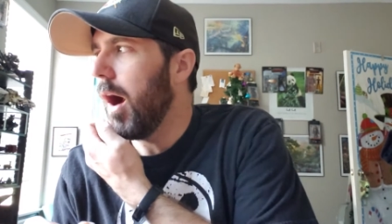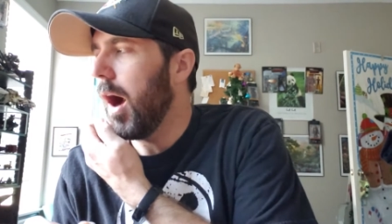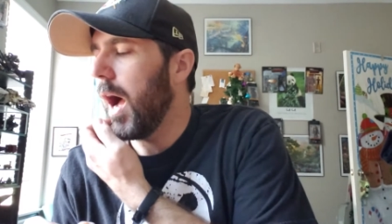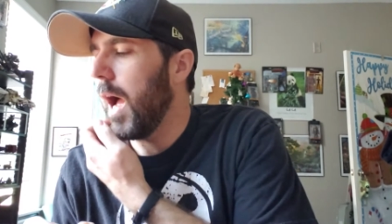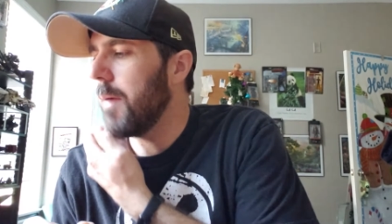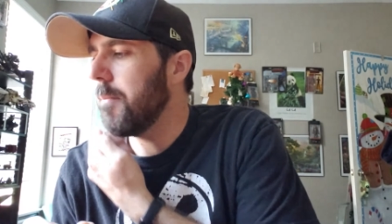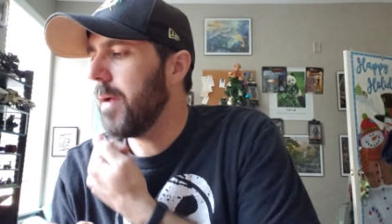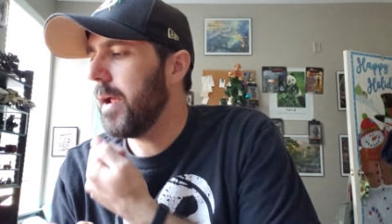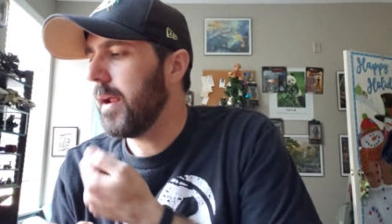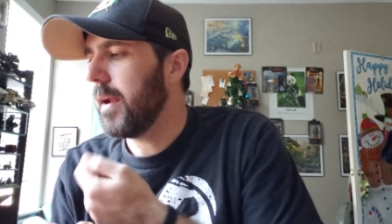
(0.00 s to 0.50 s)

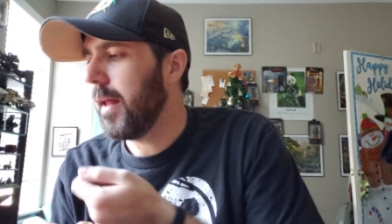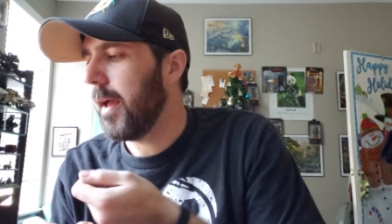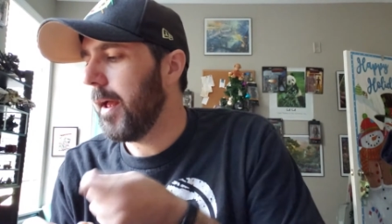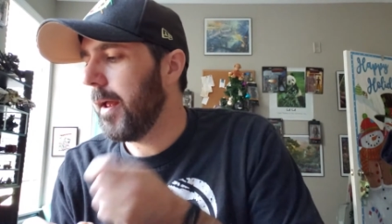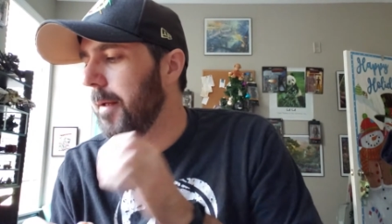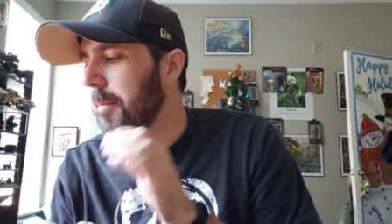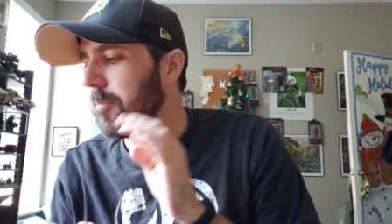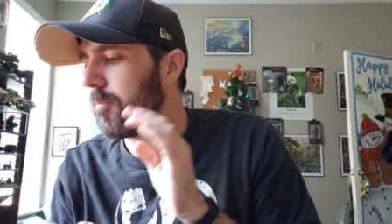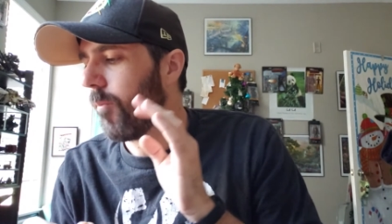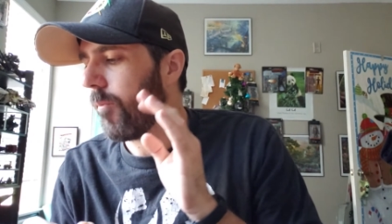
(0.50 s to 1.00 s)
I made
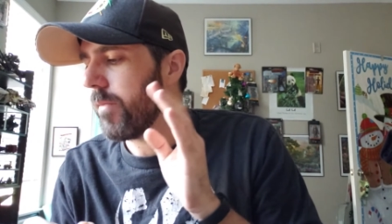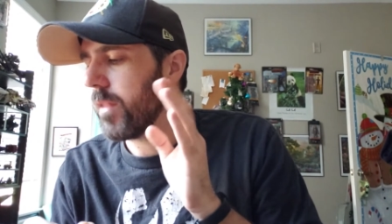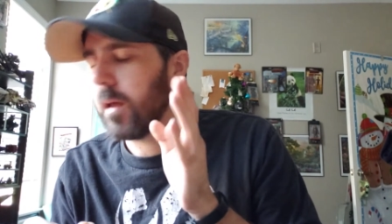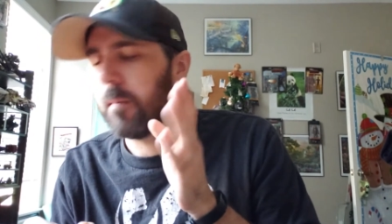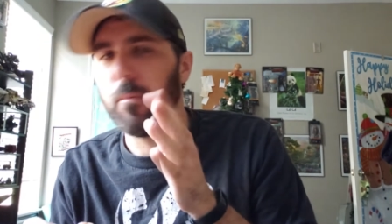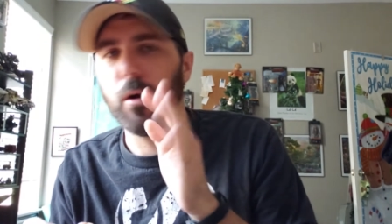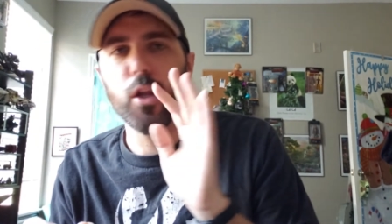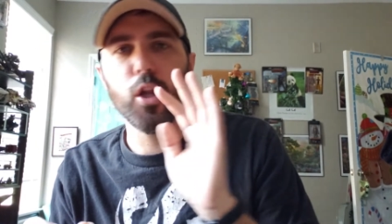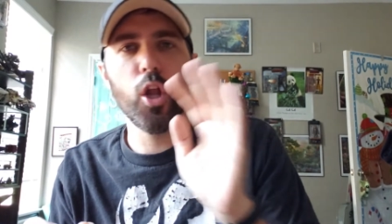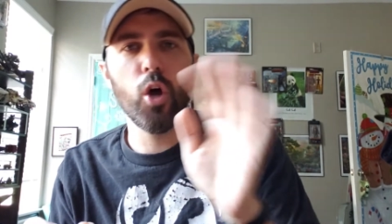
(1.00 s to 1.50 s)
a
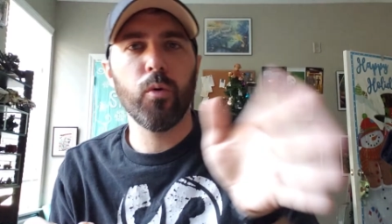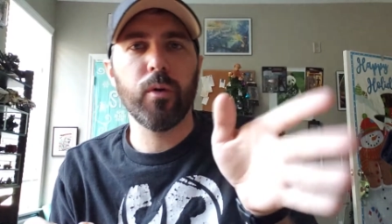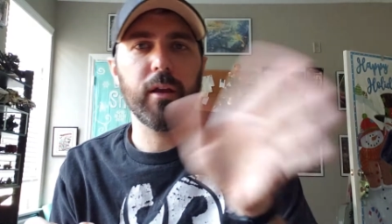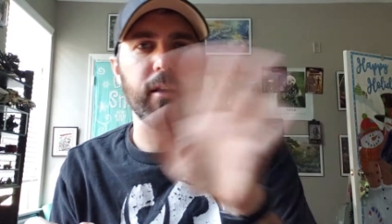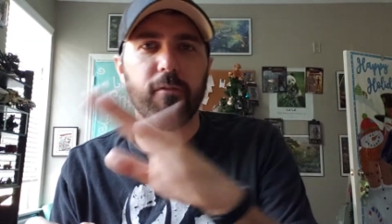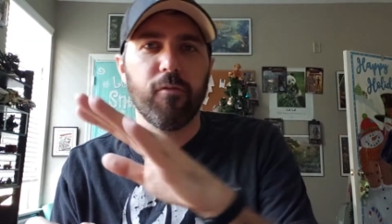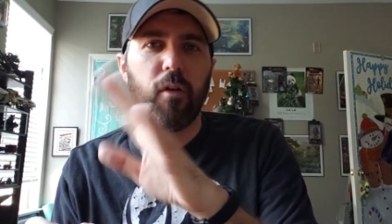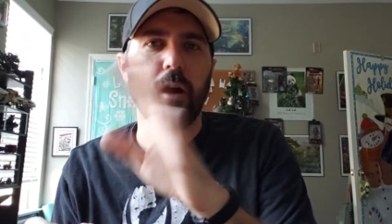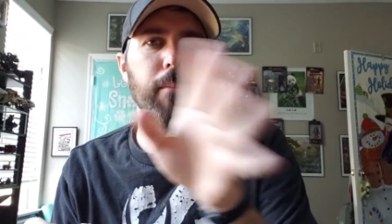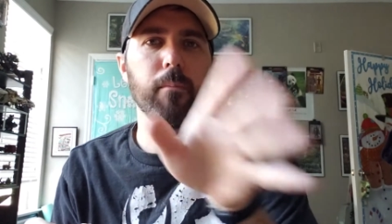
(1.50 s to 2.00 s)

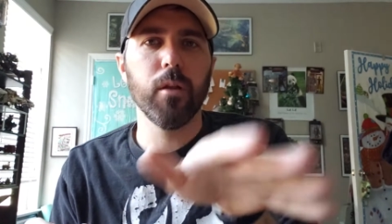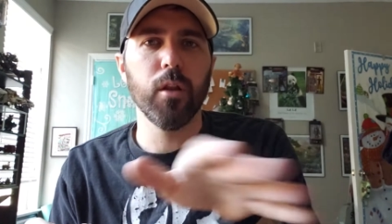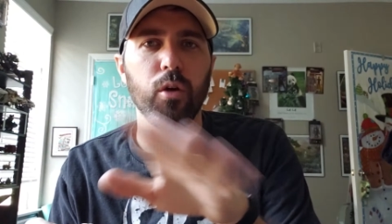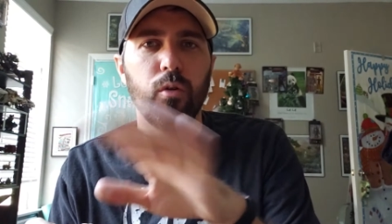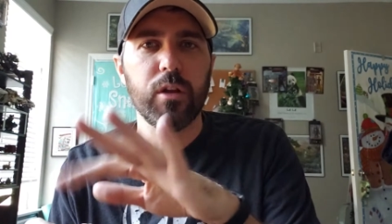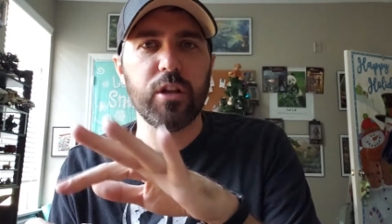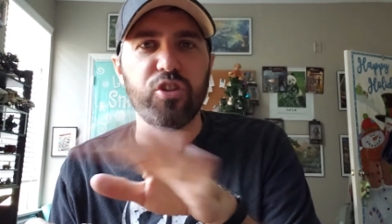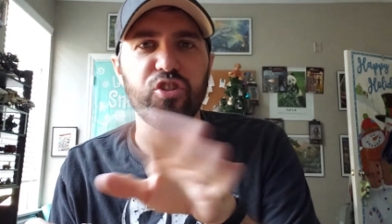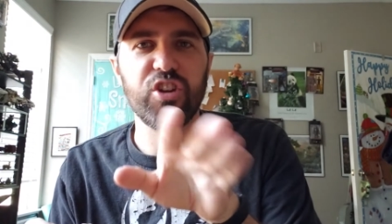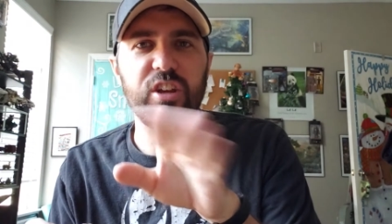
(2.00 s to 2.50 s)
fried
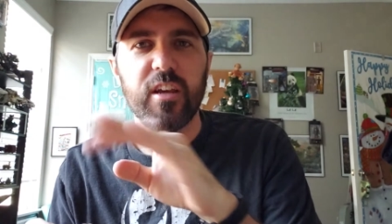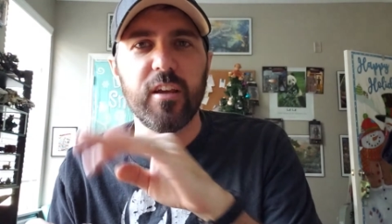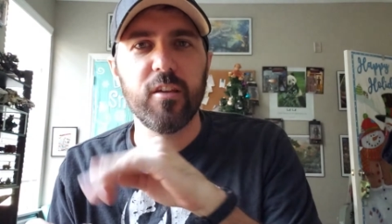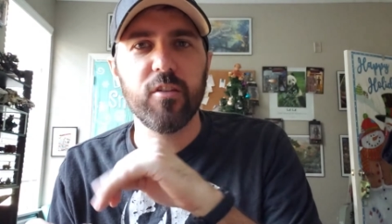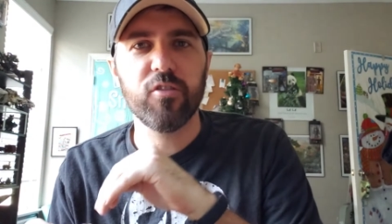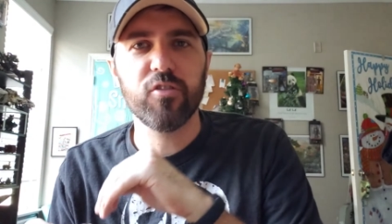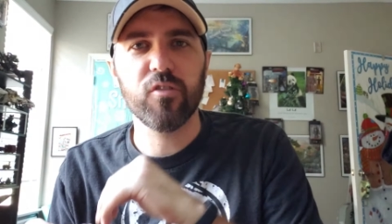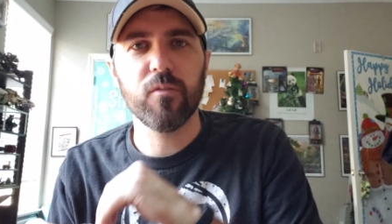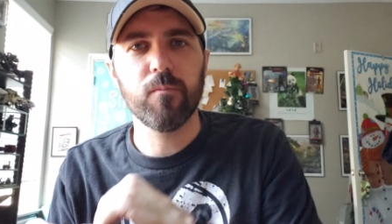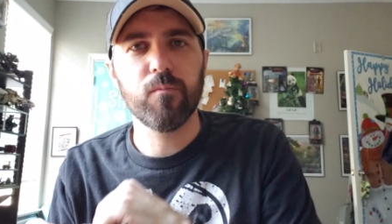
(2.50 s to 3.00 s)
bologna
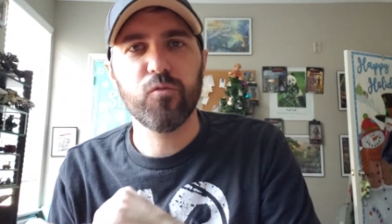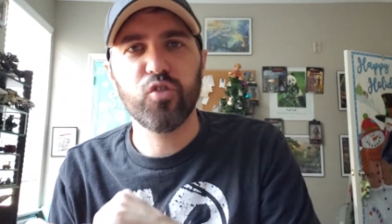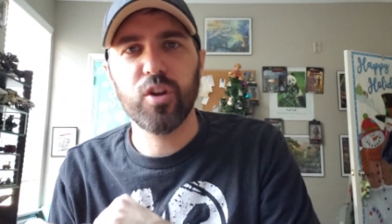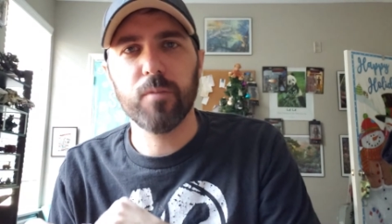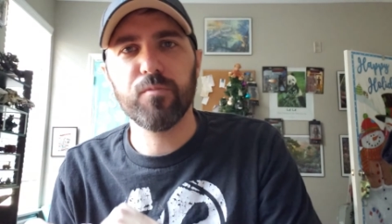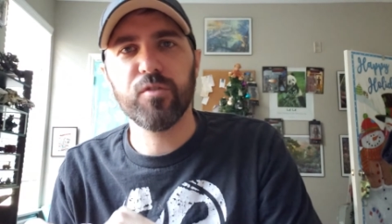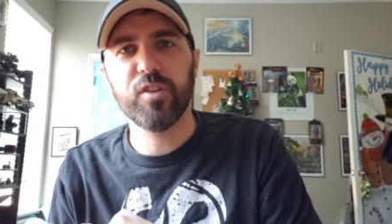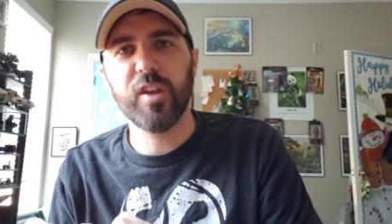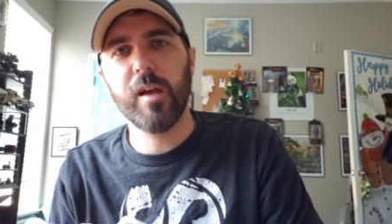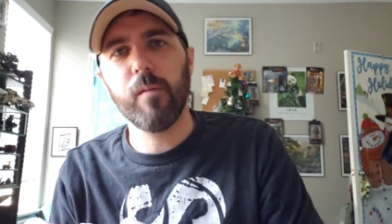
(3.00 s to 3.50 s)
cheese
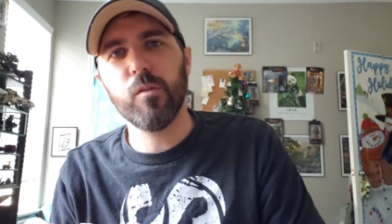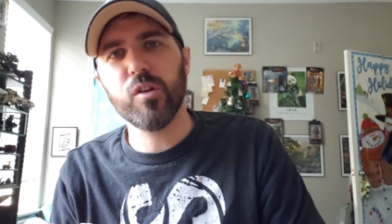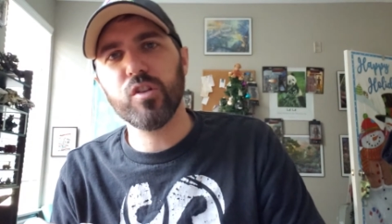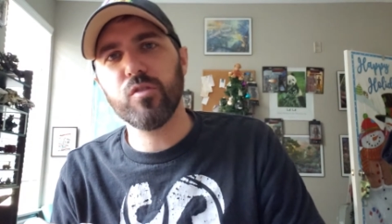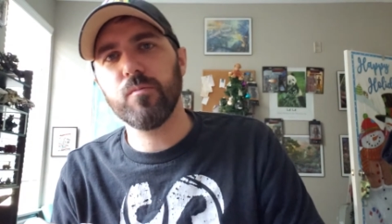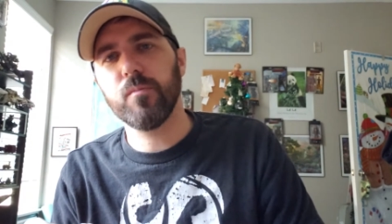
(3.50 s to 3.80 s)
chip sandwich.